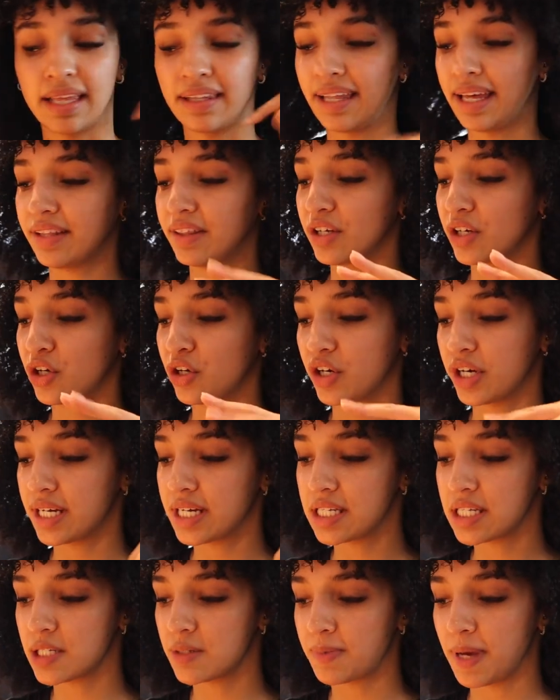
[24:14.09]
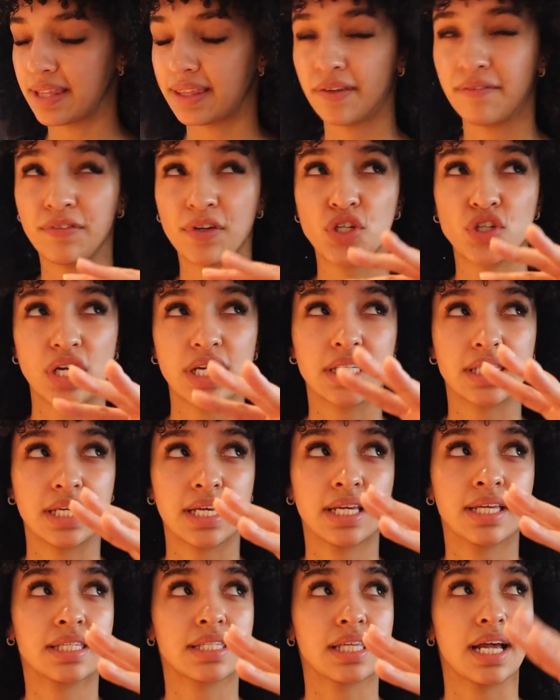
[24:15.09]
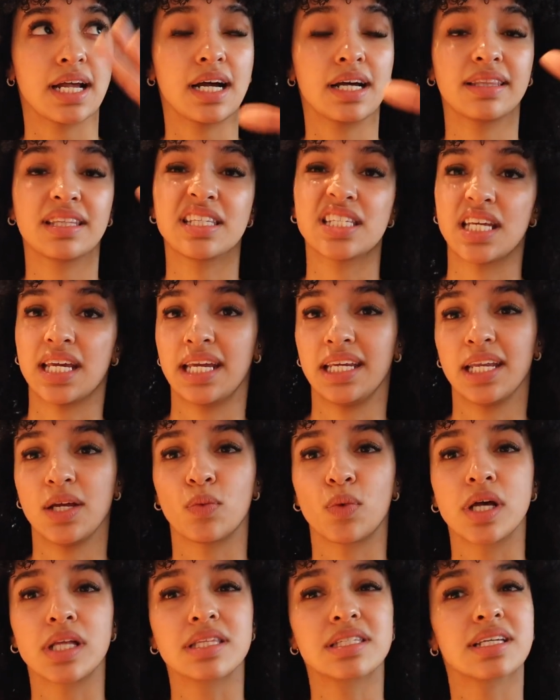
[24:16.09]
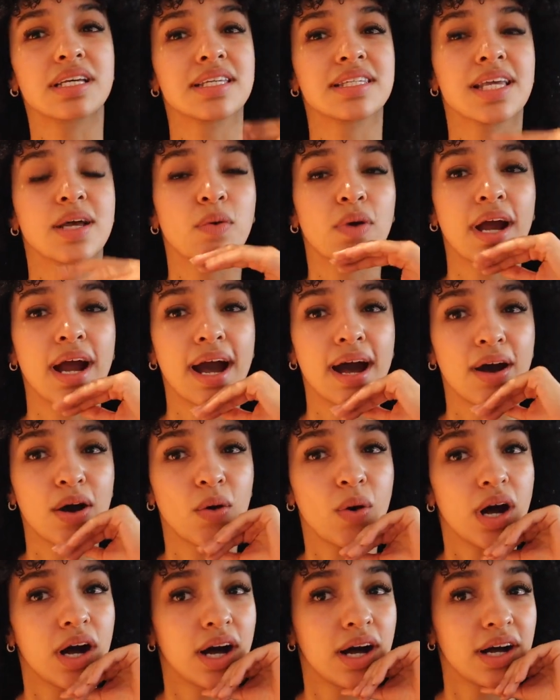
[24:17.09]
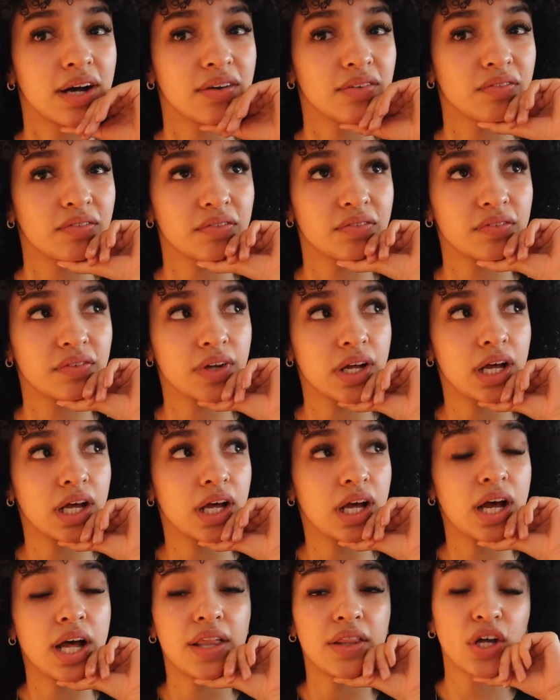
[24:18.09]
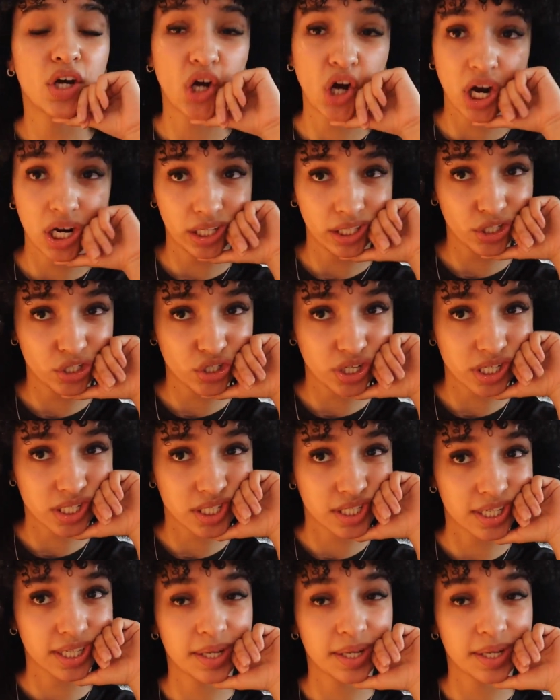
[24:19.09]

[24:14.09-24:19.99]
then like the crisp. And then for dressings, I got the tahini ones because they were out of right. the garlic dressing.